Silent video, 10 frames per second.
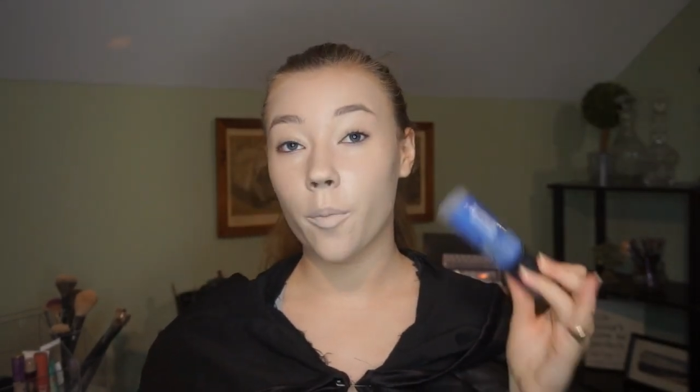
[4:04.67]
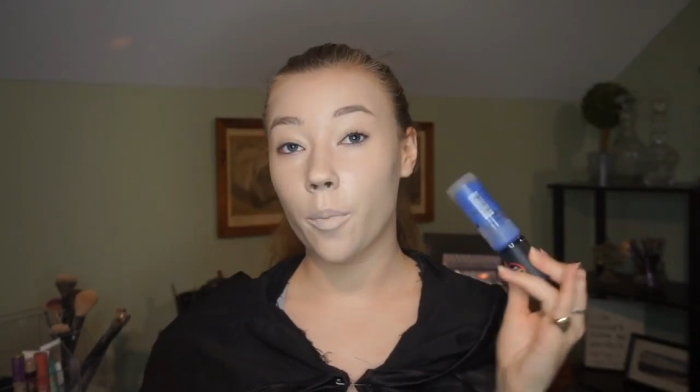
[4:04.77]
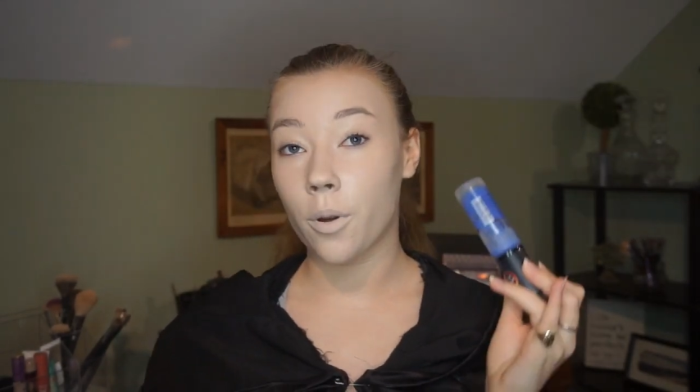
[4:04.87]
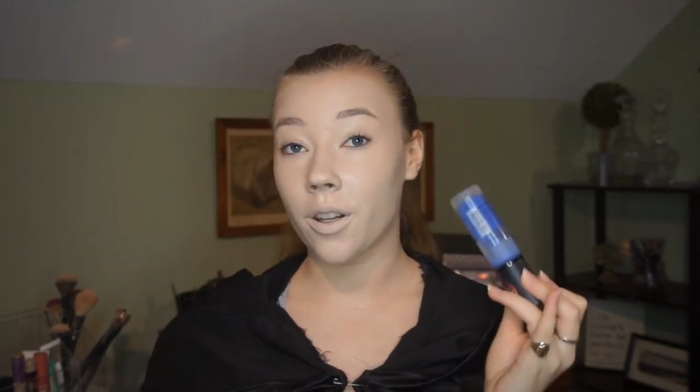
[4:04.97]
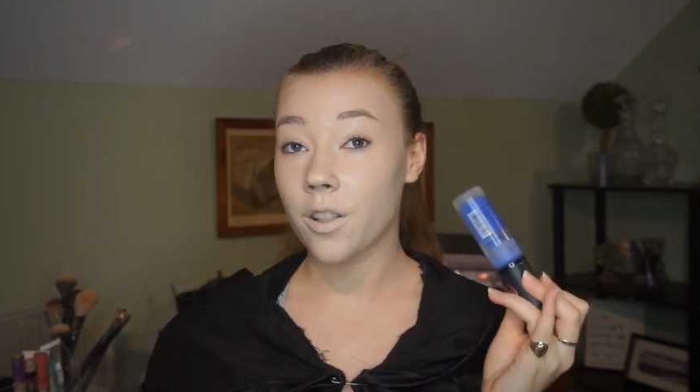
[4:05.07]

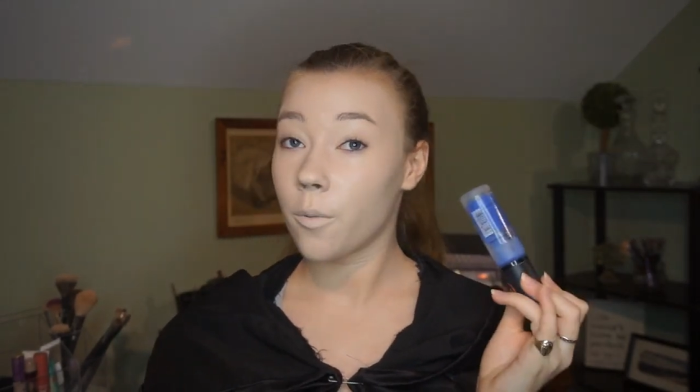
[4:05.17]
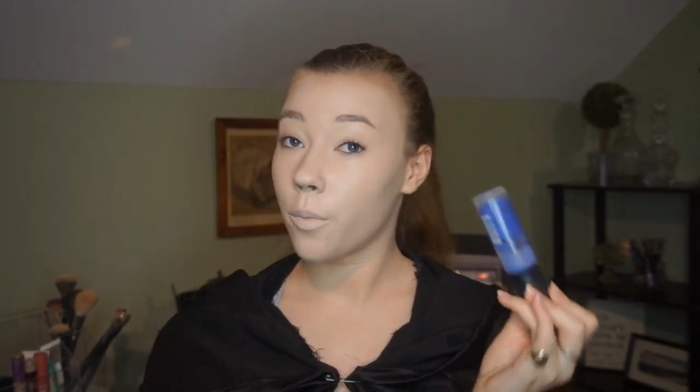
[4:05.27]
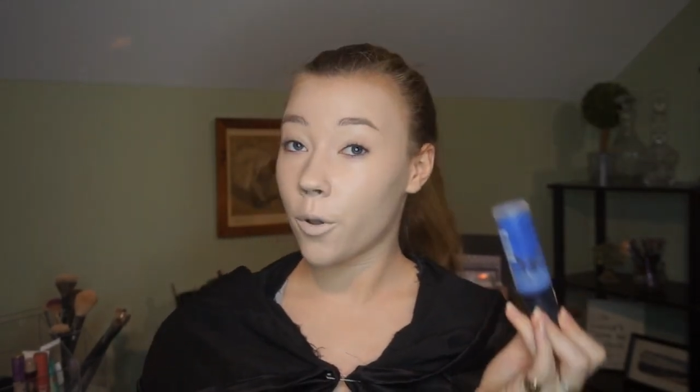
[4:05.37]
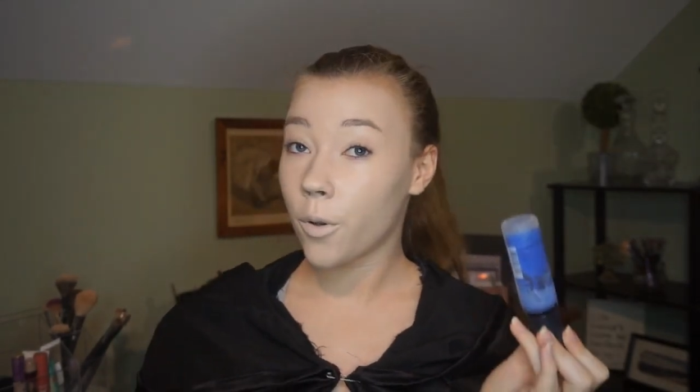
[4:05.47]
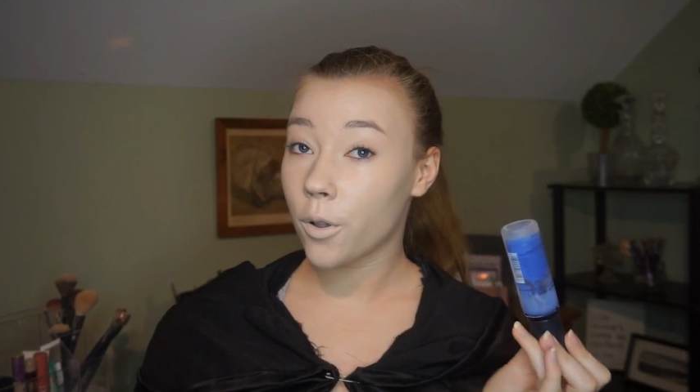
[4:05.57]
putting some
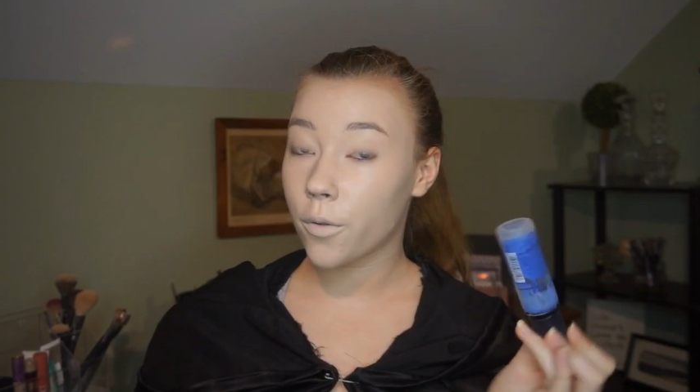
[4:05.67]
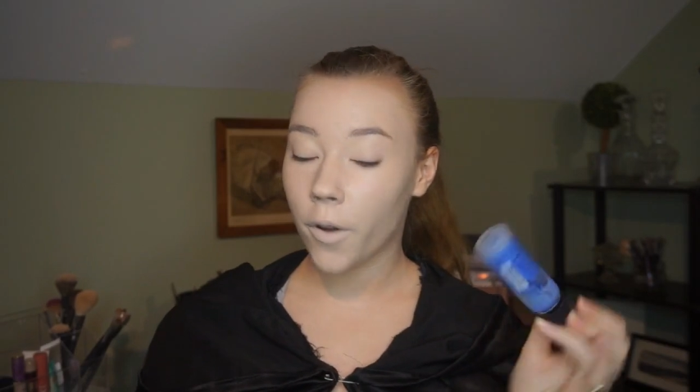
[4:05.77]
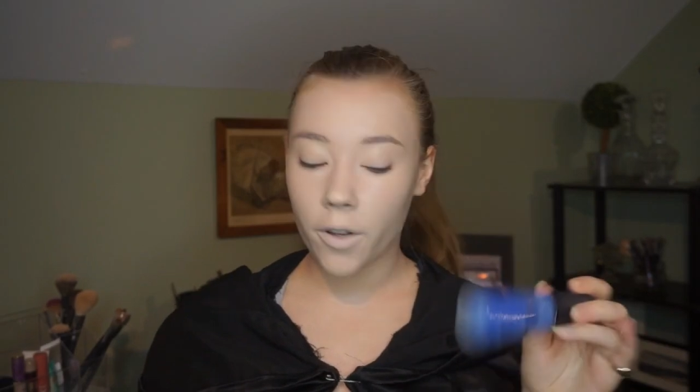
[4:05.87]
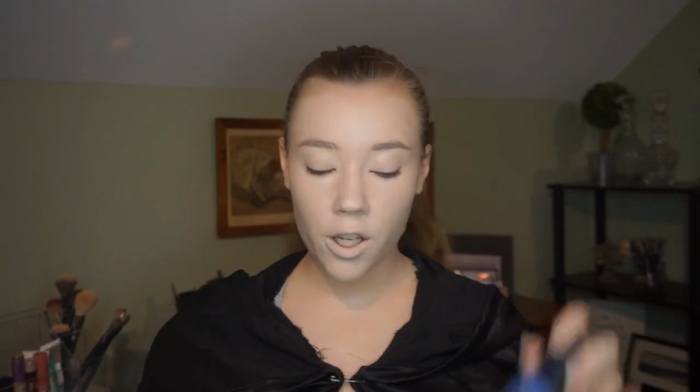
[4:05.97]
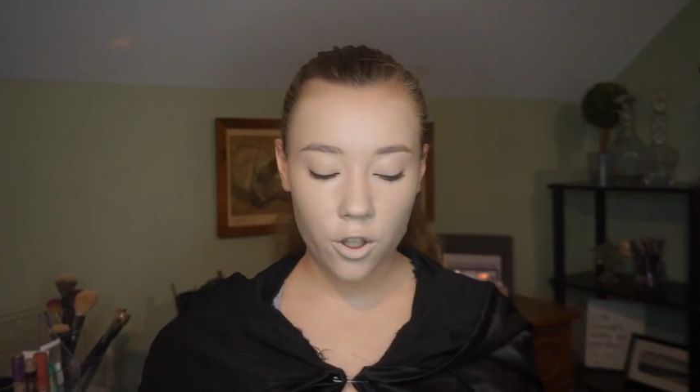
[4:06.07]
blue in your
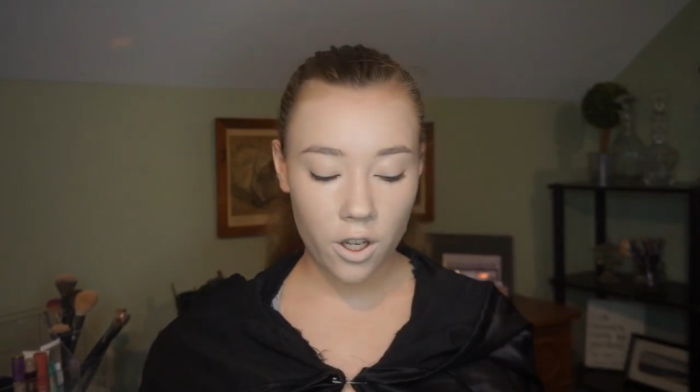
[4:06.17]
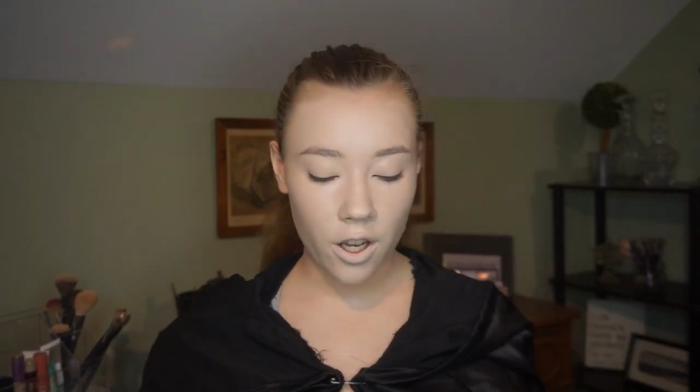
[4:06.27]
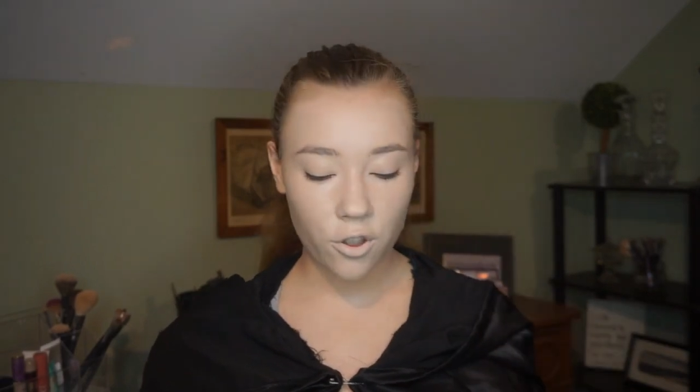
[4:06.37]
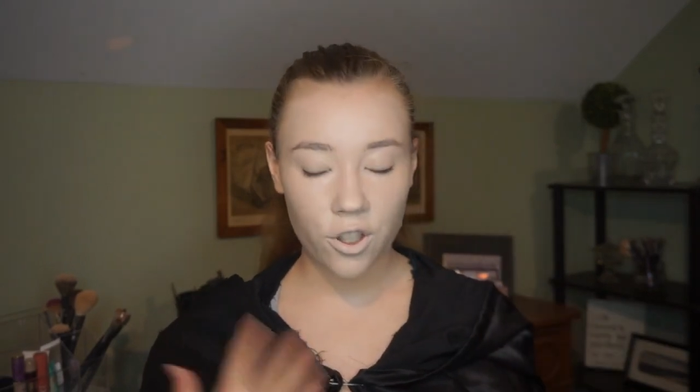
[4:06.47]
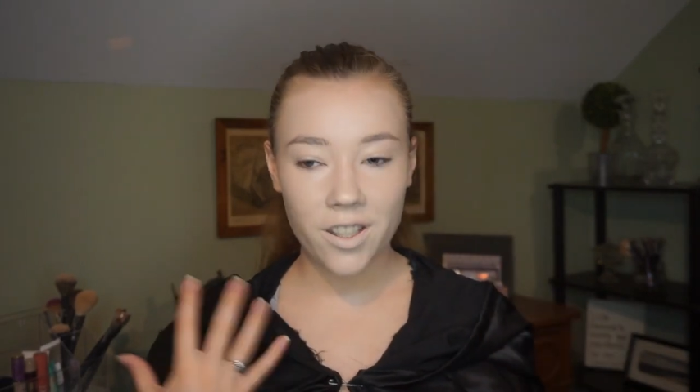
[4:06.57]
foundation
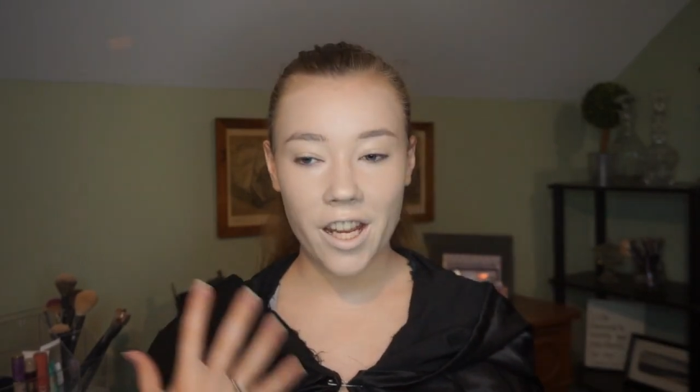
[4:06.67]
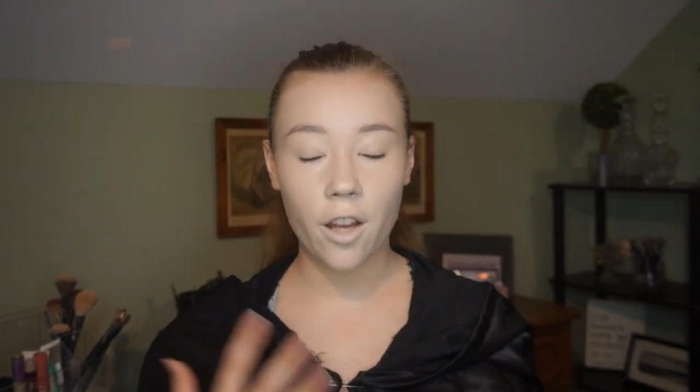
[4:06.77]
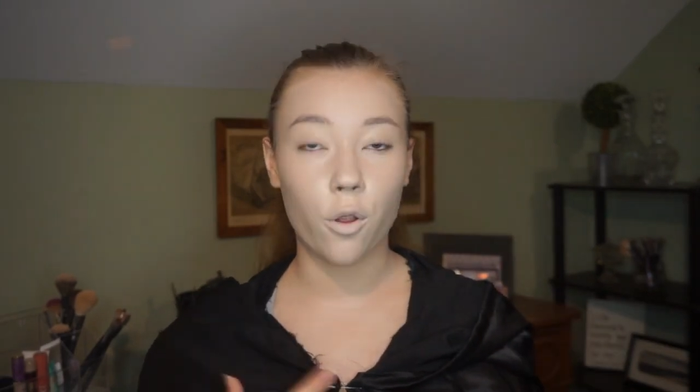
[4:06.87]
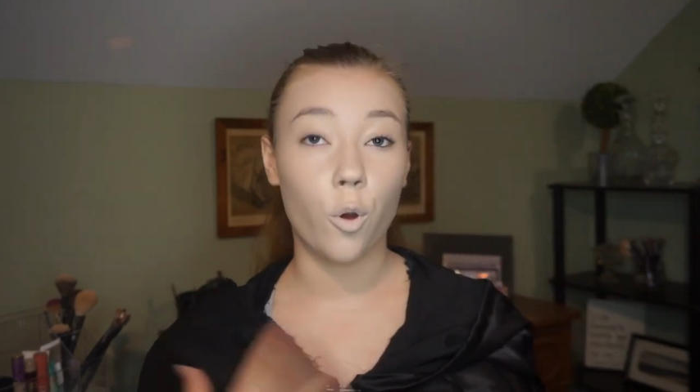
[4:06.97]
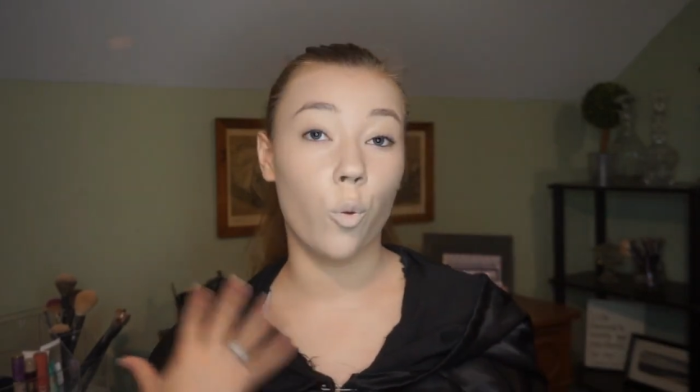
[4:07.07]
and just
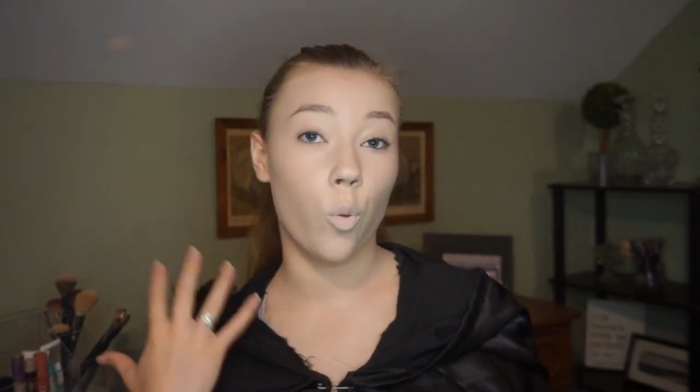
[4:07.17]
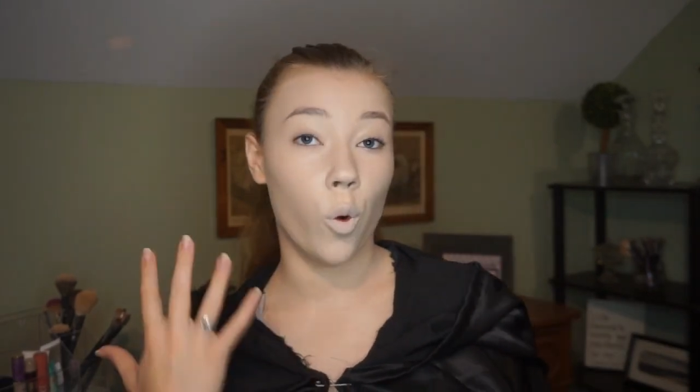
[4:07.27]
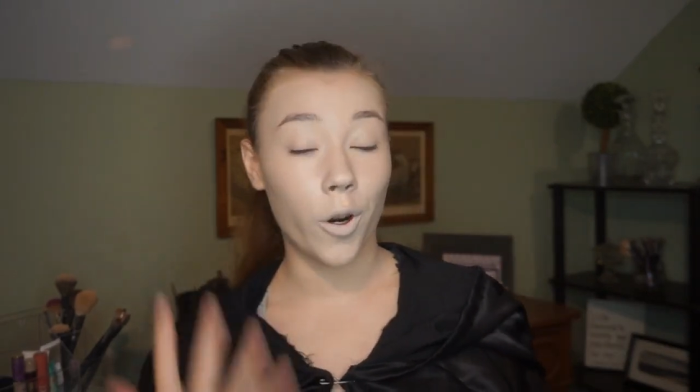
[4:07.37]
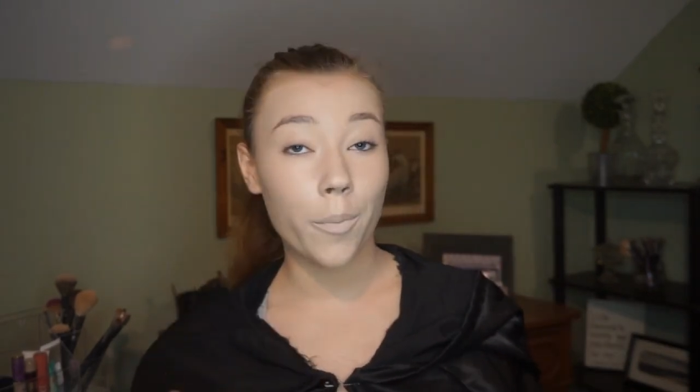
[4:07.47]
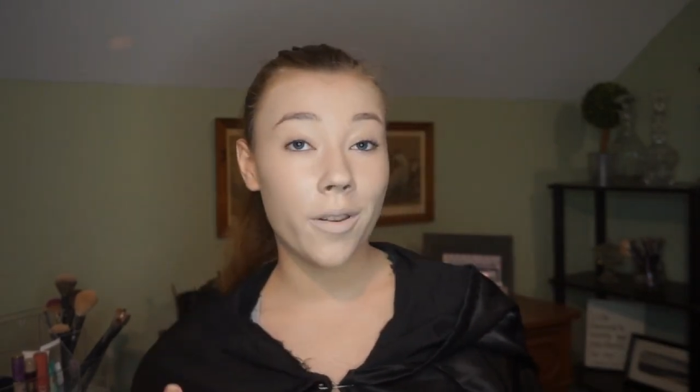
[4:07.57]
take the
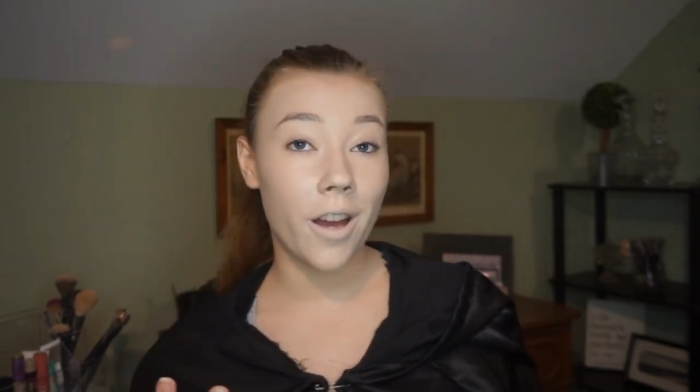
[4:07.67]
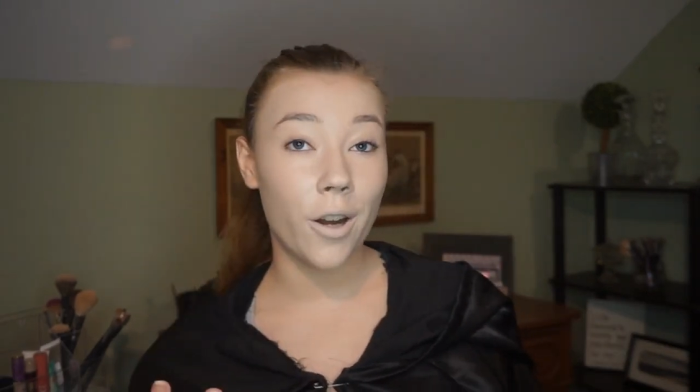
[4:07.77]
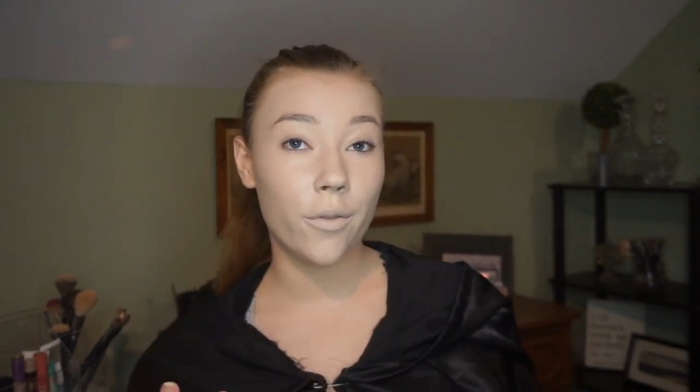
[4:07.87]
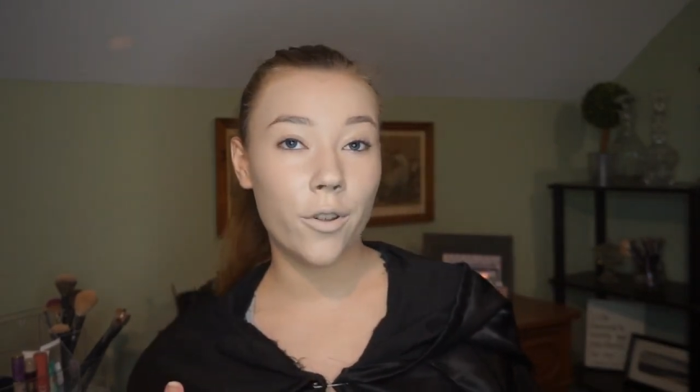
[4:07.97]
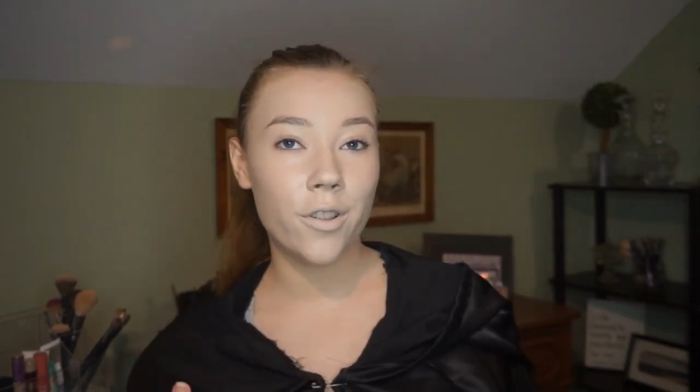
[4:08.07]
warmth out
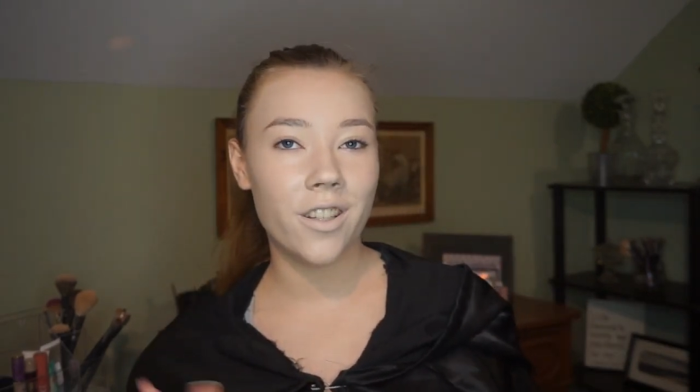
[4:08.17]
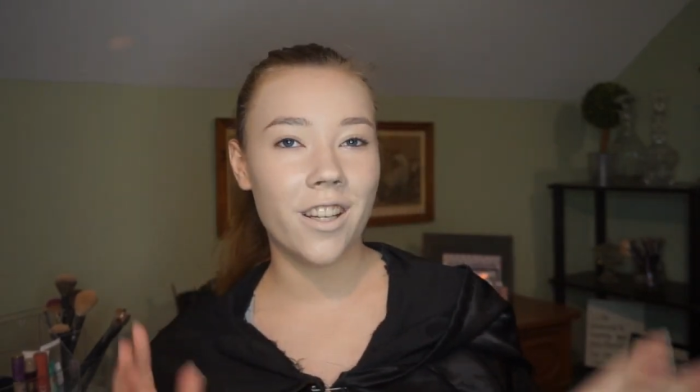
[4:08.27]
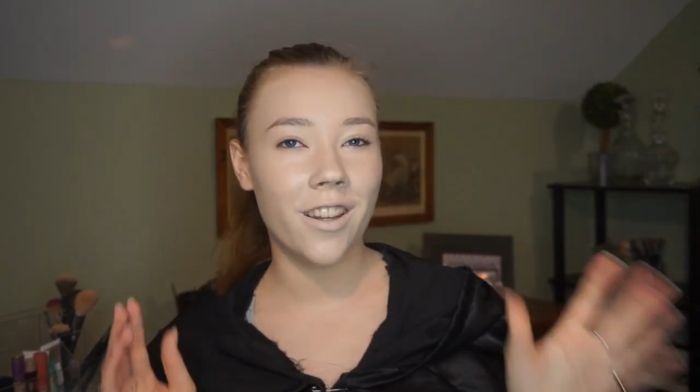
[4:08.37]
of your skin.